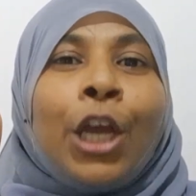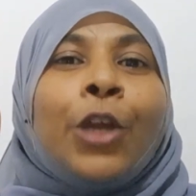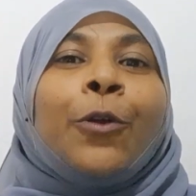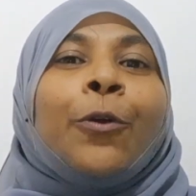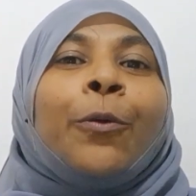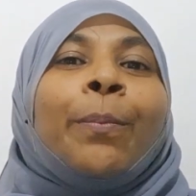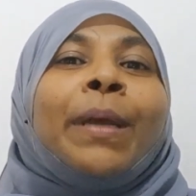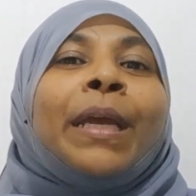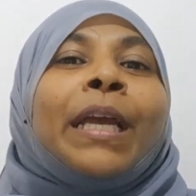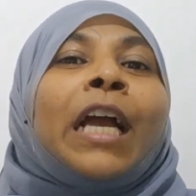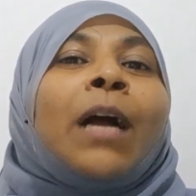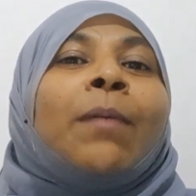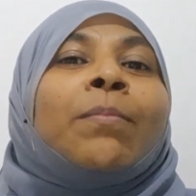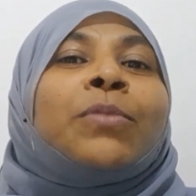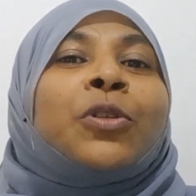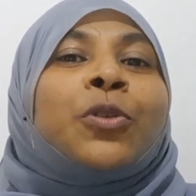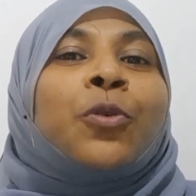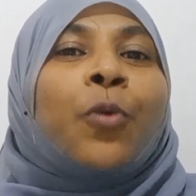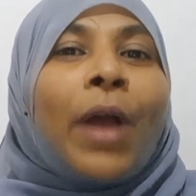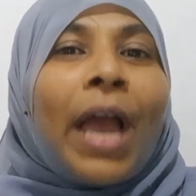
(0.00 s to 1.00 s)
You become
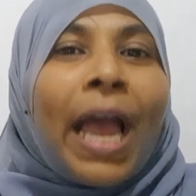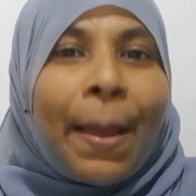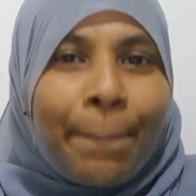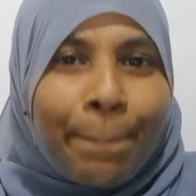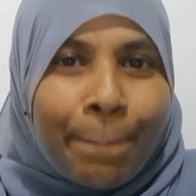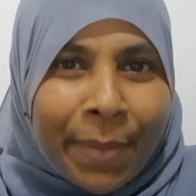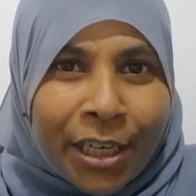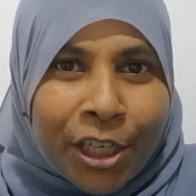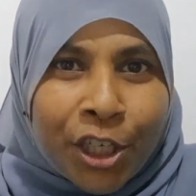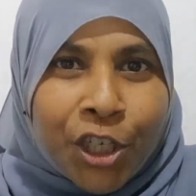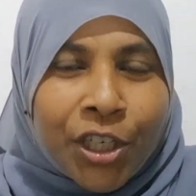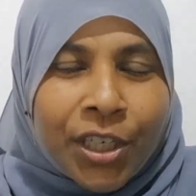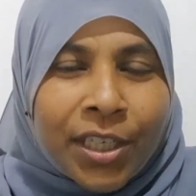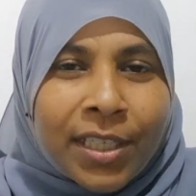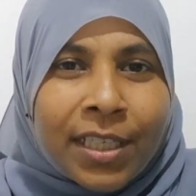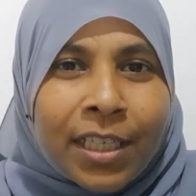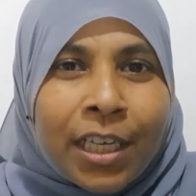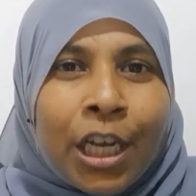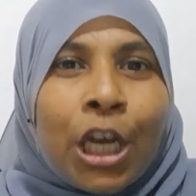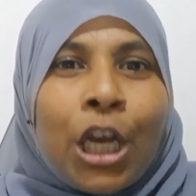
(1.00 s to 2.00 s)
so
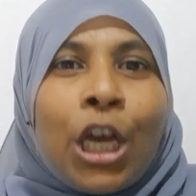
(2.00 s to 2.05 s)
ambitious.